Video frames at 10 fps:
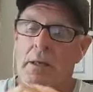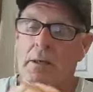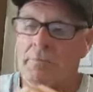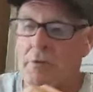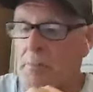
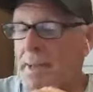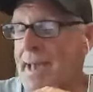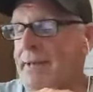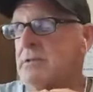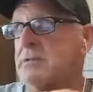full
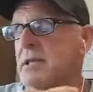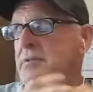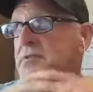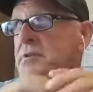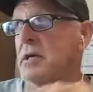panel
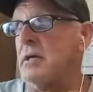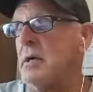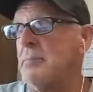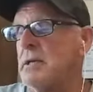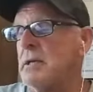test done
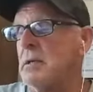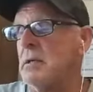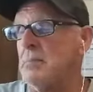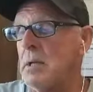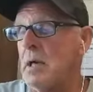on me,
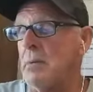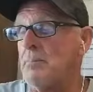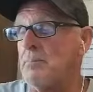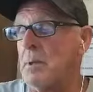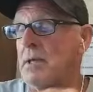a
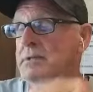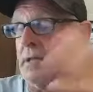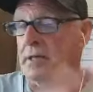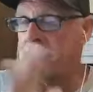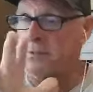blood
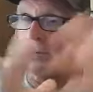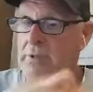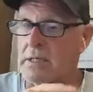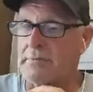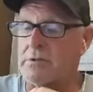test. I do
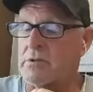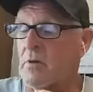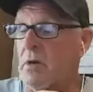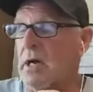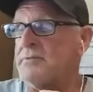that every
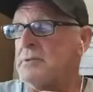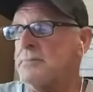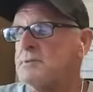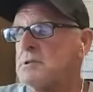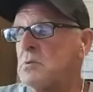so
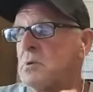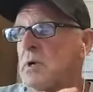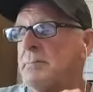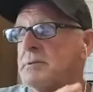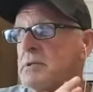often, see where
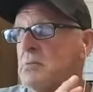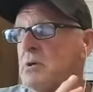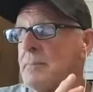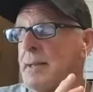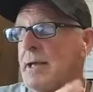
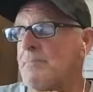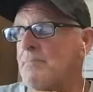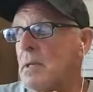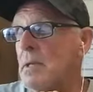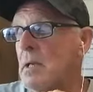I'm at.
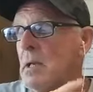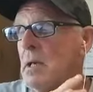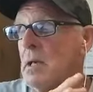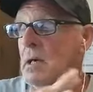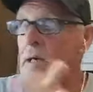
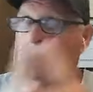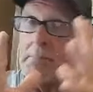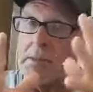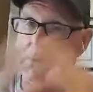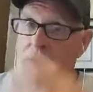
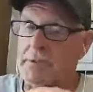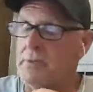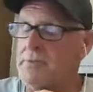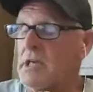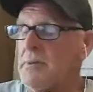My blood
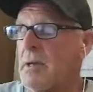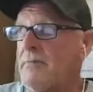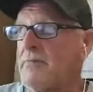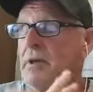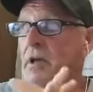test came
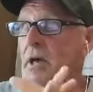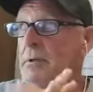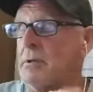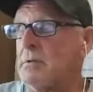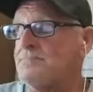out
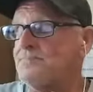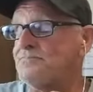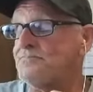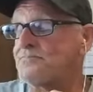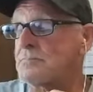phenomenal.
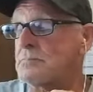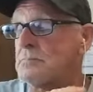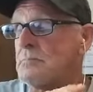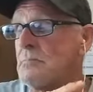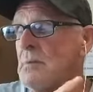
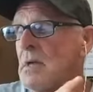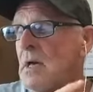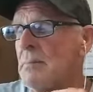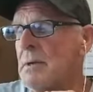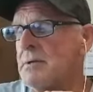
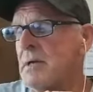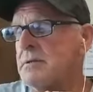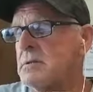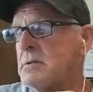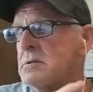My
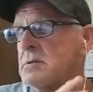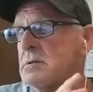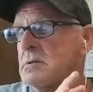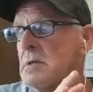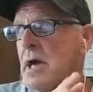
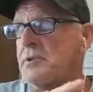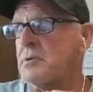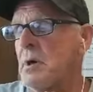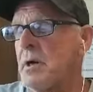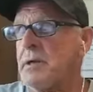
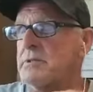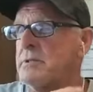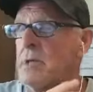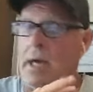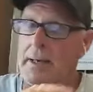testosterone is
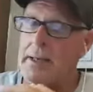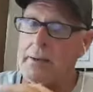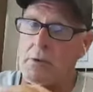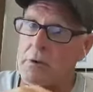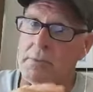not a
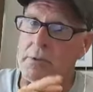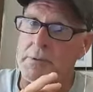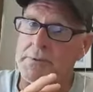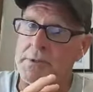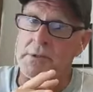
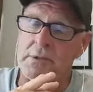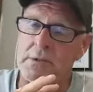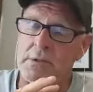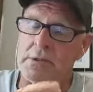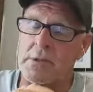normal
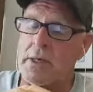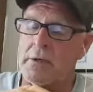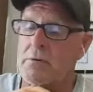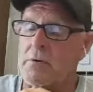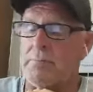
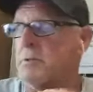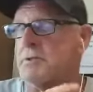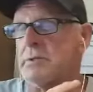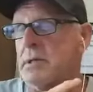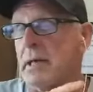68-year-old
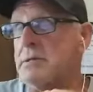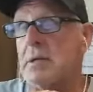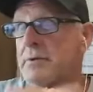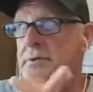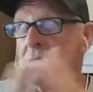person, guys.
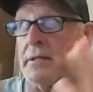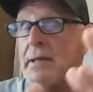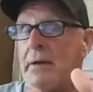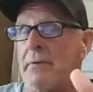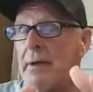I'll tell you
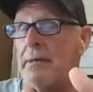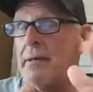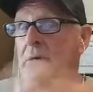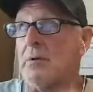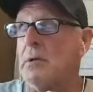that right
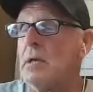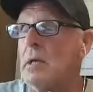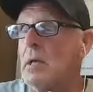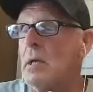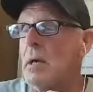now.
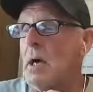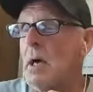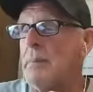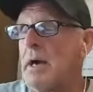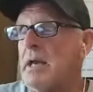
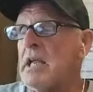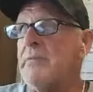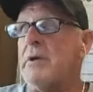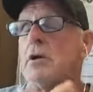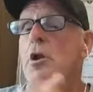I'm not
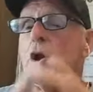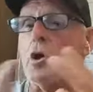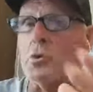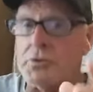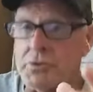even
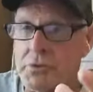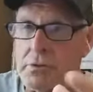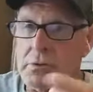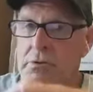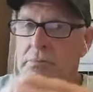close
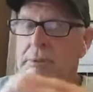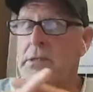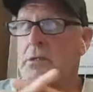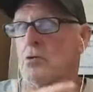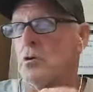to
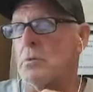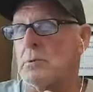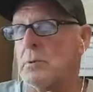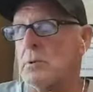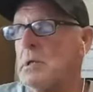being a
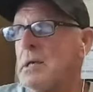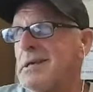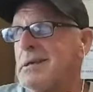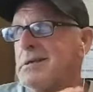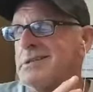normal
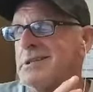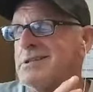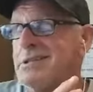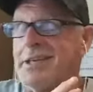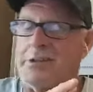
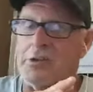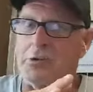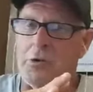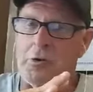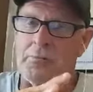
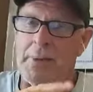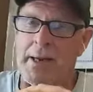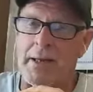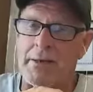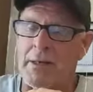68-year-old man.